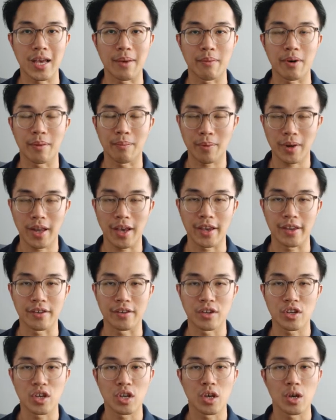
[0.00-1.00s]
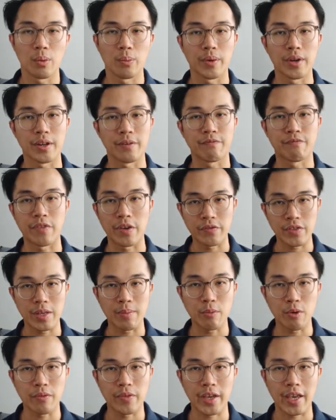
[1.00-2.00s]
applied. When the 50
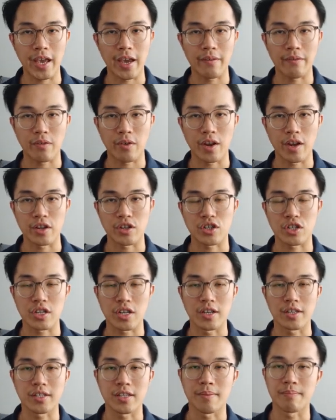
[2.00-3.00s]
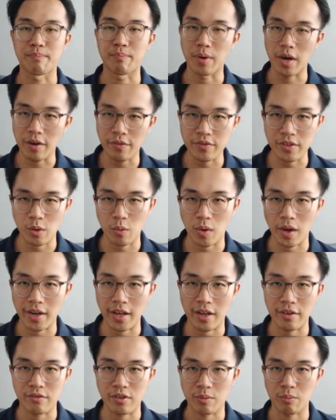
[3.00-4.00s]
moving average is above the
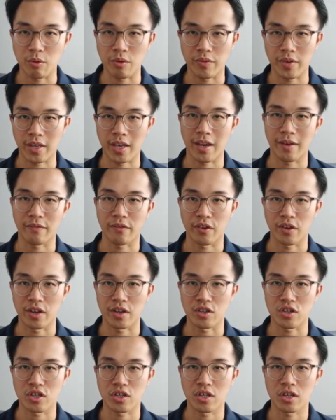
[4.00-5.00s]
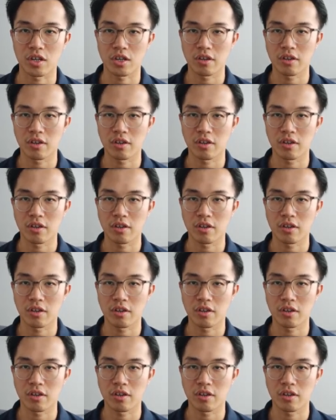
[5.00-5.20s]
100 moving average,